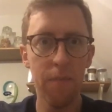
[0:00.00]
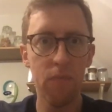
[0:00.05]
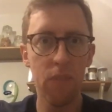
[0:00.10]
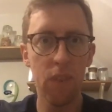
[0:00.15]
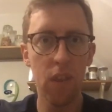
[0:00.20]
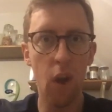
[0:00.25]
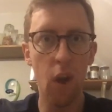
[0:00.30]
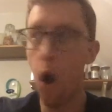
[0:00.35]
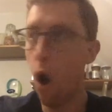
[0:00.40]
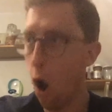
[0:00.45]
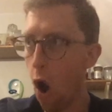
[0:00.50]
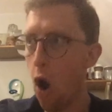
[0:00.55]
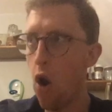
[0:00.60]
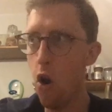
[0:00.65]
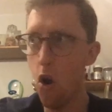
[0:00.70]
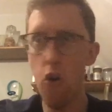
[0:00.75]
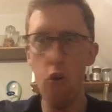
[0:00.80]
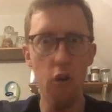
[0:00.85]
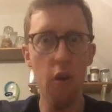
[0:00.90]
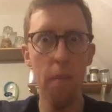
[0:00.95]

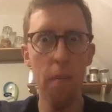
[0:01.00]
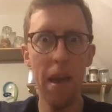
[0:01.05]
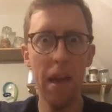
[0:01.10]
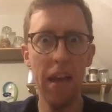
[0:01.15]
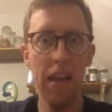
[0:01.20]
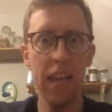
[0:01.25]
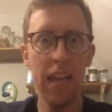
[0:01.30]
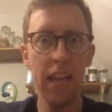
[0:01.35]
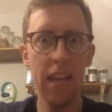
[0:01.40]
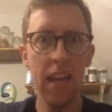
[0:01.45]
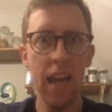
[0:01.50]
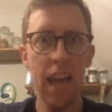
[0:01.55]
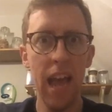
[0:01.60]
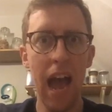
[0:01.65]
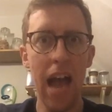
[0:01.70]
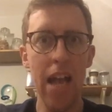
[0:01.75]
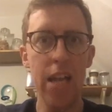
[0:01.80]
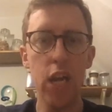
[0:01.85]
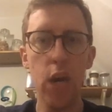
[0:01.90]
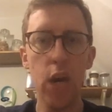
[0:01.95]
100 million.
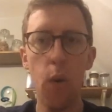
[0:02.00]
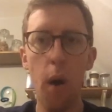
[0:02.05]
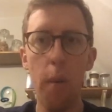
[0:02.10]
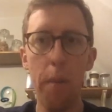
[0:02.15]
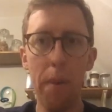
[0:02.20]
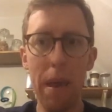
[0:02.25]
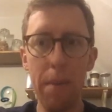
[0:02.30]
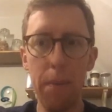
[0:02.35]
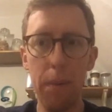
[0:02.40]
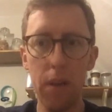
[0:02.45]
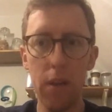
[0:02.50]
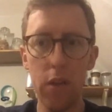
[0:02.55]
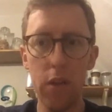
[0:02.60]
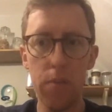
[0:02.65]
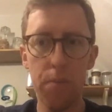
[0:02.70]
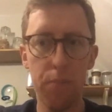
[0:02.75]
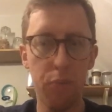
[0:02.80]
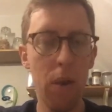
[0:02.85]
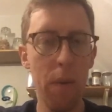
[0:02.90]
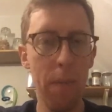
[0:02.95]
And you know what? People are
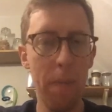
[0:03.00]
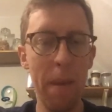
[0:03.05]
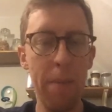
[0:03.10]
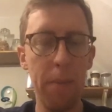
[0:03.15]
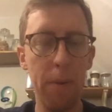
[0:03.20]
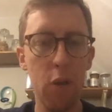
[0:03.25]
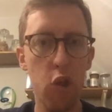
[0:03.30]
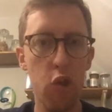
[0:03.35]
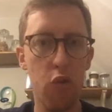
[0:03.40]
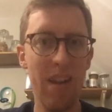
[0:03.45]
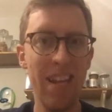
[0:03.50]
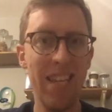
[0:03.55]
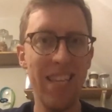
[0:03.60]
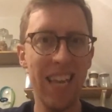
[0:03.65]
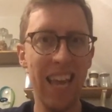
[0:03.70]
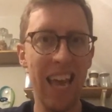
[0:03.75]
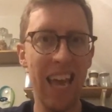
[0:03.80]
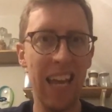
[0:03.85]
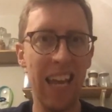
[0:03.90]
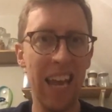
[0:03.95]
treating
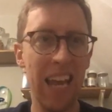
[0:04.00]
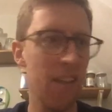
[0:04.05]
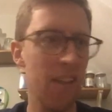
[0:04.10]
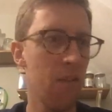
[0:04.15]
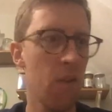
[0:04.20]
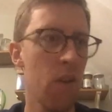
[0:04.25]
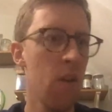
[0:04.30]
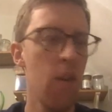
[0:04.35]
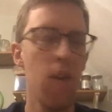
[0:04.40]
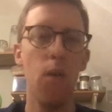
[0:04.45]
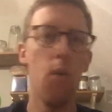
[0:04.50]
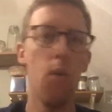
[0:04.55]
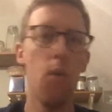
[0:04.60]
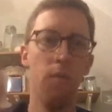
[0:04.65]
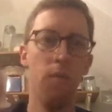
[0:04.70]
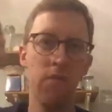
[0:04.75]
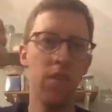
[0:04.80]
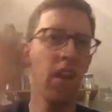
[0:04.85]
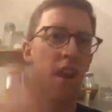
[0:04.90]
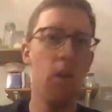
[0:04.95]
it like,
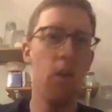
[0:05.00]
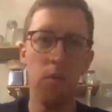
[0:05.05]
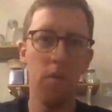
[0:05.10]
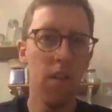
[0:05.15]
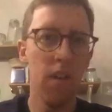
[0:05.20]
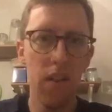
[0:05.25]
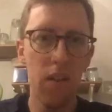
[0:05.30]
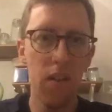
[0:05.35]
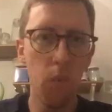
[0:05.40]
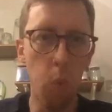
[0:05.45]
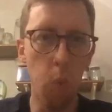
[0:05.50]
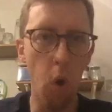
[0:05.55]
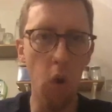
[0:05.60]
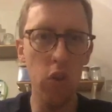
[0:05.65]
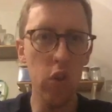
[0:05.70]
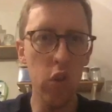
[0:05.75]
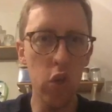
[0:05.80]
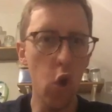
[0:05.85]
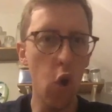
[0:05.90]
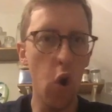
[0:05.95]
no,
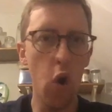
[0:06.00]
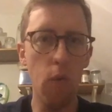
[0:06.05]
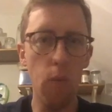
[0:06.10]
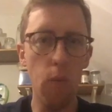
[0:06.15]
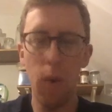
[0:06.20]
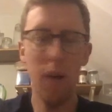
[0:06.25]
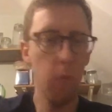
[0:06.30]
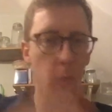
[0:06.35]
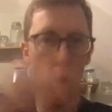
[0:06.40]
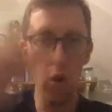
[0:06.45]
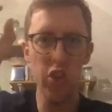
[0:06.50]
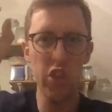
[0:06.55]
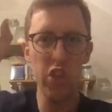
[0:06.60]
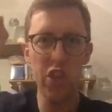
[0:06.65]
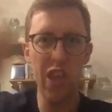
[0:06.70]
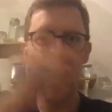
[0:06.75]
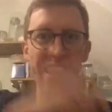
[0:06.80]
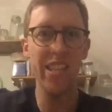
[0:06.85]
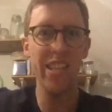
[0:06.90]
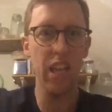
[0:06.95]
€1, like 1
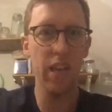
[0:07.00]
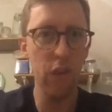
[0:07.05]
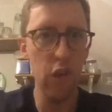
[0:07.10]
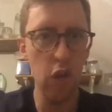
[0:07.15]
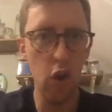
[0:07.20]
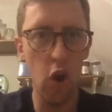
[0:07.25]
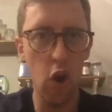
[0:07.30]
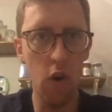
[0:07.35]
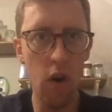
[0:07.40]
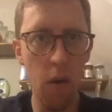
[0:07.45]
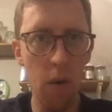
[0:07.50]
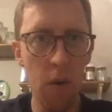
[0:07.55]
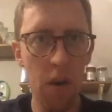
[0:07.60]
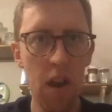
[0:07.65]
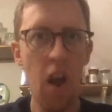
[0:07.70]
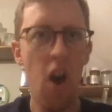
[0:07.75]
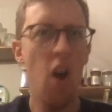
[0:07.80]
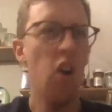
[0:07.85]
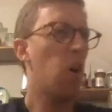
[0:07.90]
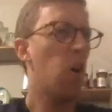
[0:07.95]
cent of a euro.
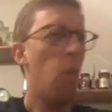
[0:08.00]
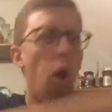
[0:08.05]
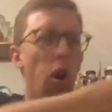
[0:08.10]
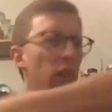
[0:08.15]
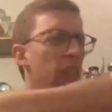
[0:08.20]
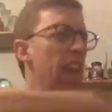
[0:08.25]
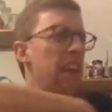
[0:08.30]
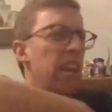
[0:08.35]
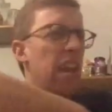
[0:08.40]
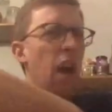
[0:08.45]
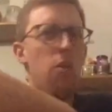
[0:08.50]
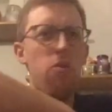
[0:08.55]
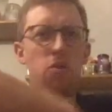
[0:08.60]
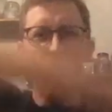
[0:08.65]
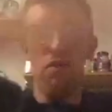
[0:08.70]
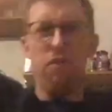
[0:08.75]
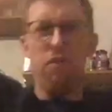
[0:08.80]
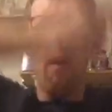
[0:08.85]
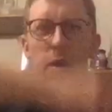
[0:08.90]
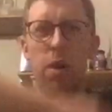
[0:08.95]
Oh, go on, there you go.
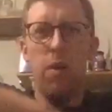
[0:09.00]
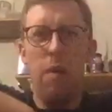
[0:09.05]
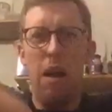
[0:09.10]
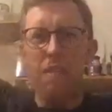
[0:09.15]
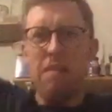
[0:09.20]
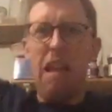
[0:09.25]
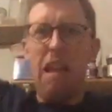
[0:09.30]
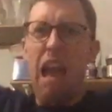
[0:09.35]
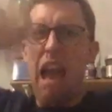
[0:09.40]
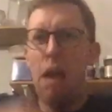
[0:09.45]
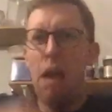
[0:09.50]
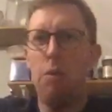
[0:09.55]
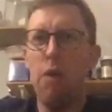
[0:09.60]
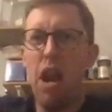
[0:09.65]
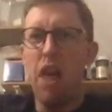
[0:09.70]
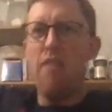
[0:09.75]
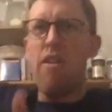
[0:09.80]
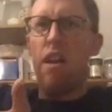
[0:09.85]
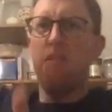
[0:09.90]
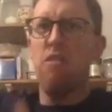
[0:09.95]
Just throw it away. Nah,
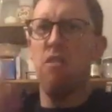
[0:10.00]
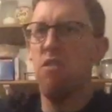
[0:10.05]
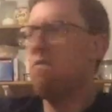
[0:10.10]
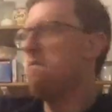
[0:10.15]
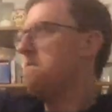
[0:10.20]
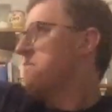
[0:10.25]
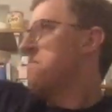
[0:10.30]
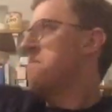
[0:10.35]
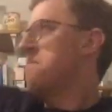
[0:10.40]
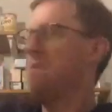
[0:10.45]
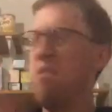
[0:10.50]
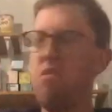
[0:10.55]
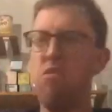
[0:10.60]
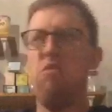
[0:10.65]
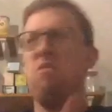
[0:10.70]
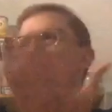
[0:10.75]
whatever. Just